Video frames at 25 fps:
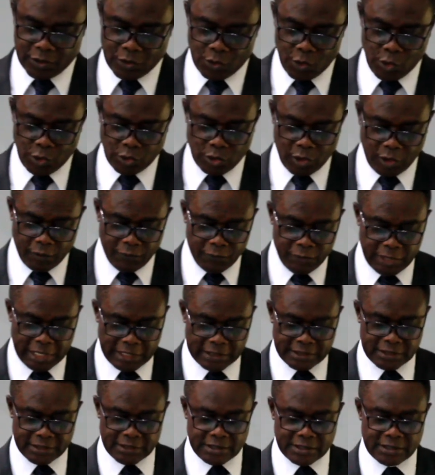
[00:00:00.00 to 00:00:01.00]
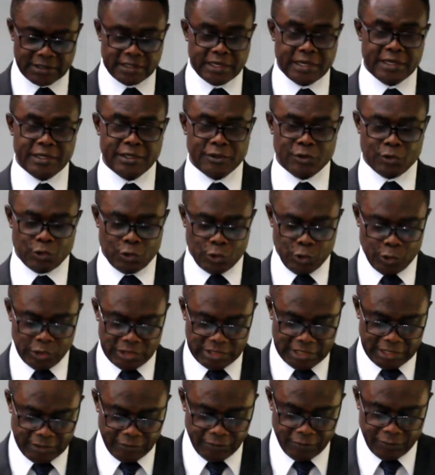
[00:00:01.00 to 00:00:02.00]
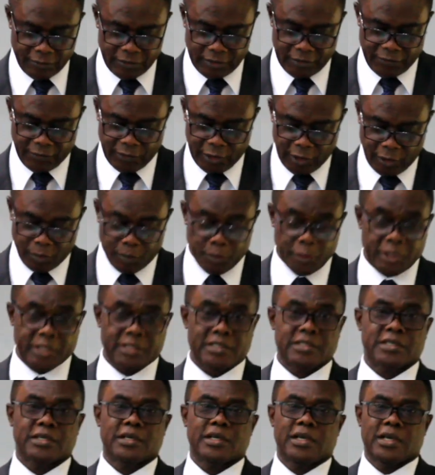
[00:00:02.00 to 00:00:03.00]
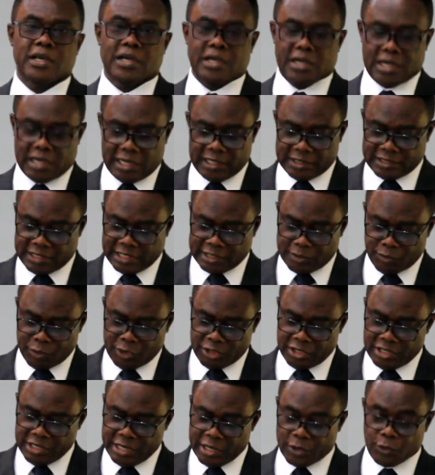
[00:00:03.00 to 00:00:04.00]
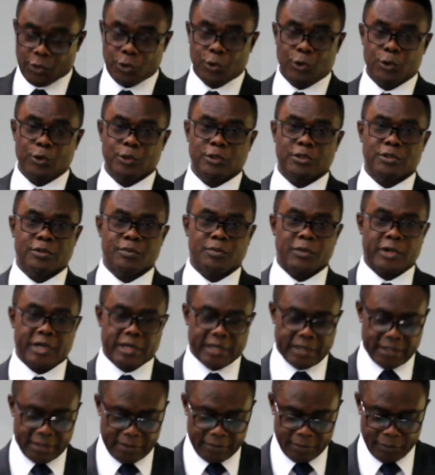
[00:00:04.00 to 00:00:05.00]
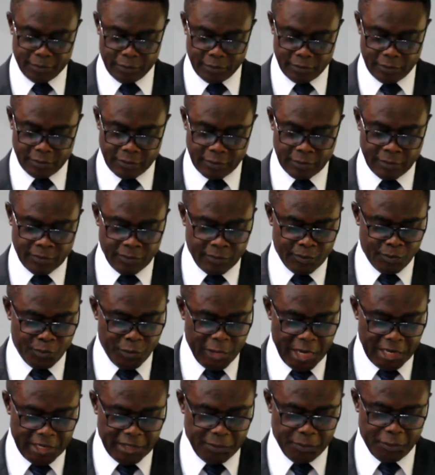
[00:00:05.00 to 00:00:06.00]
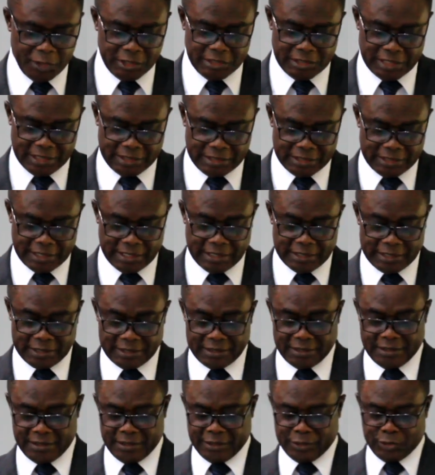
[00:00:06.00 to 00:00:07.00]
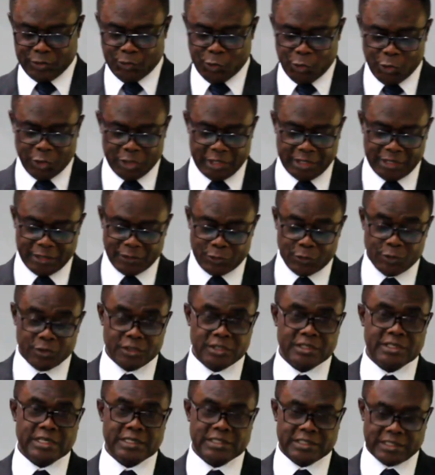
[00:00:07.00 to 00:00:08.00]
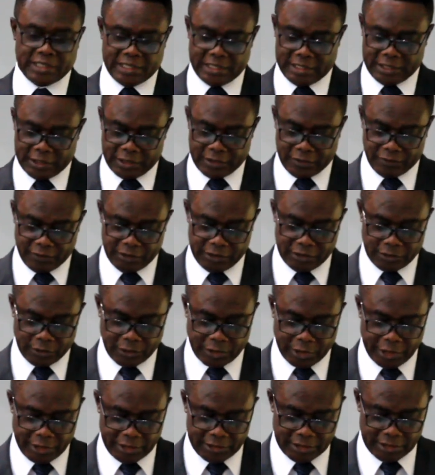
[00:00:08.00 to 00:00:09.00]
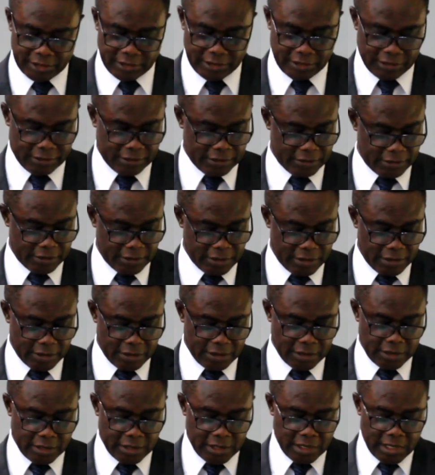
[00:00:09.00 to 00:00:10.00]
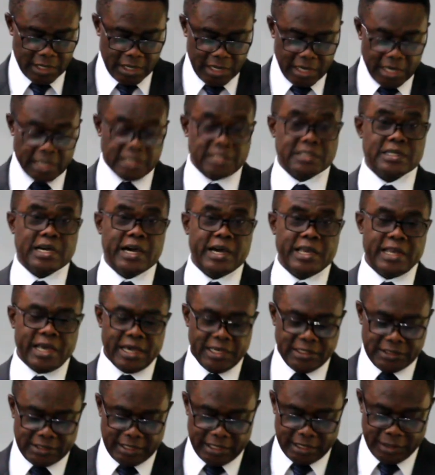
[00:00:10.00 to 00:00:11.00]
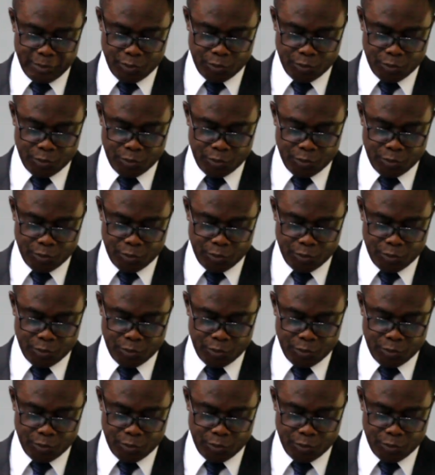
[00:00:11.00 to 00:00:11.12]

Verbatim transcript: good governance, and inclusive development, as has been re-echoed by many presenters this morning, including the chair of this occasion. It highlights the